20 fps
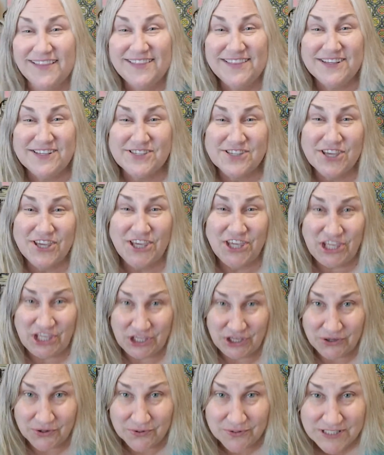this
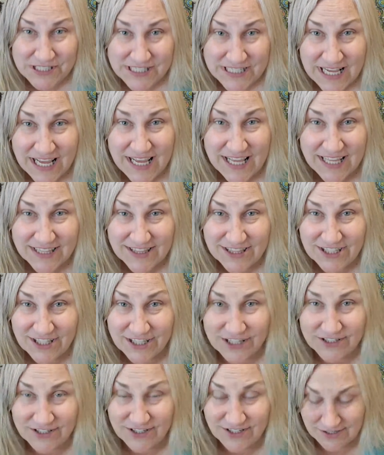cute
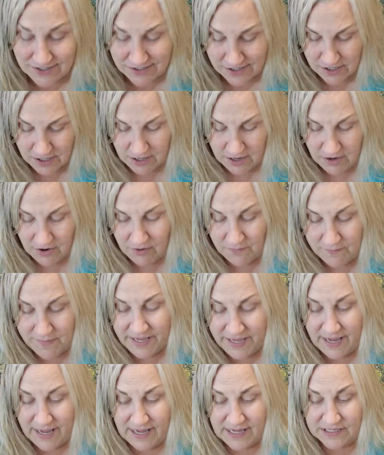little, oh my
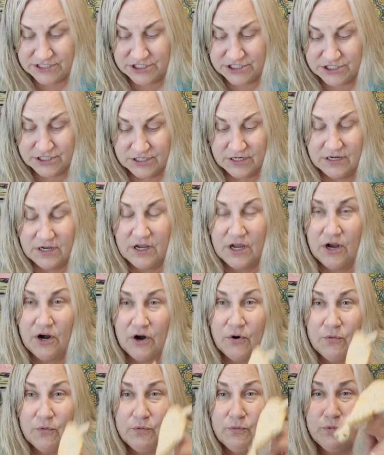gosh,
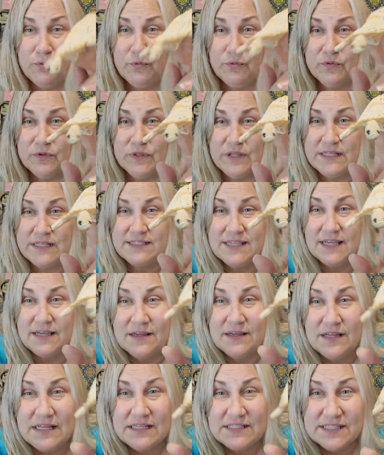it's
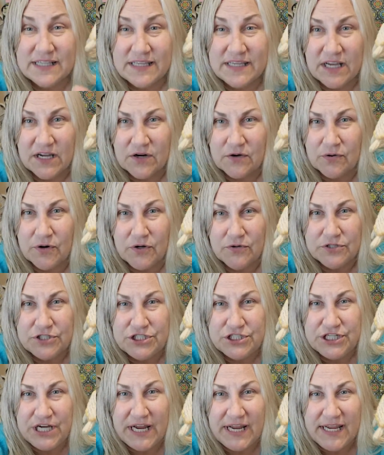a, it's like a
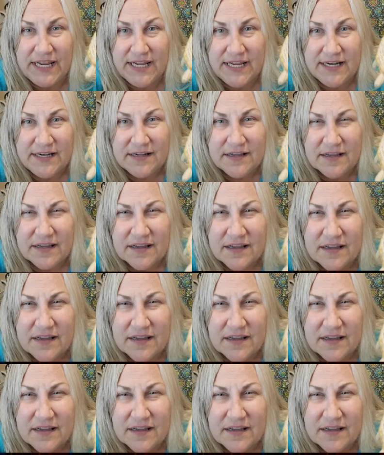crocheted,